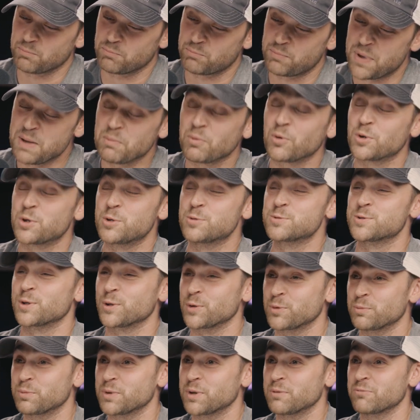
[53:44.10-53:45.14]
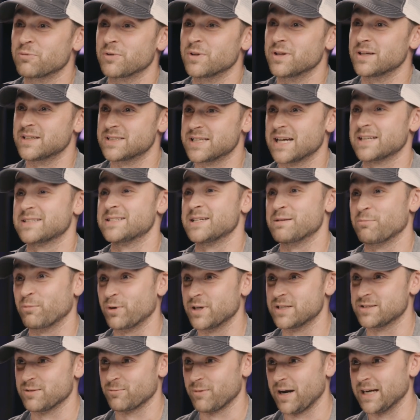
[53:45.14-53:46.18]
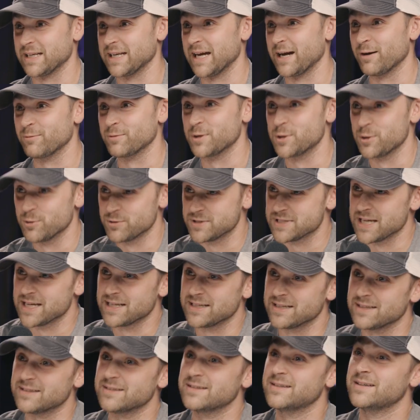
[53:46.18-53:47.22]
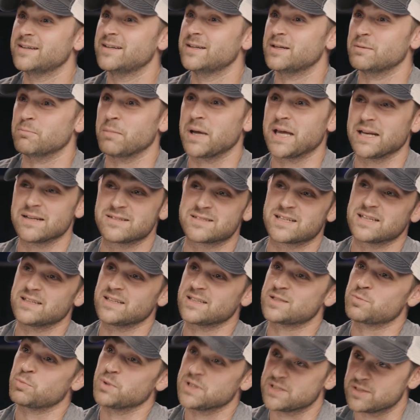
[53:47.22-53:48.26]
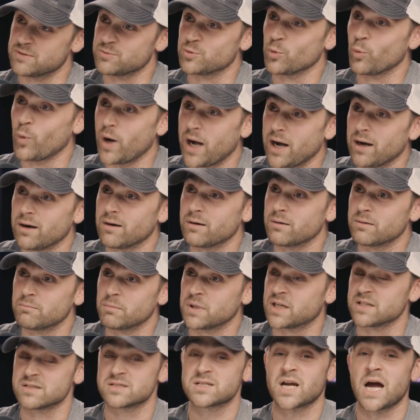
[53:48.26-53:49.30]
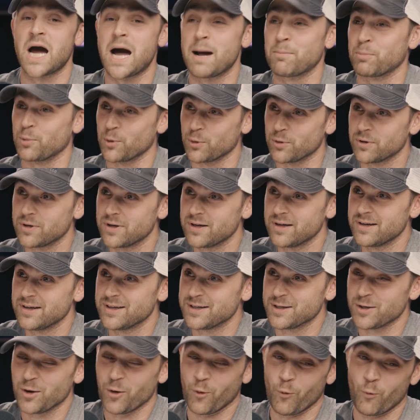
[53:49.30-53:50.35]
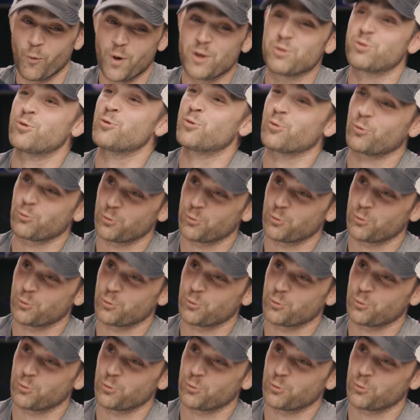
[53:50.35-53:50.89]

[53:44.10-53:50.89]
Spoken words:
people used aluminum for the exact same reason right now that you're saying, man, it's getting expensive to wire, because copper went through the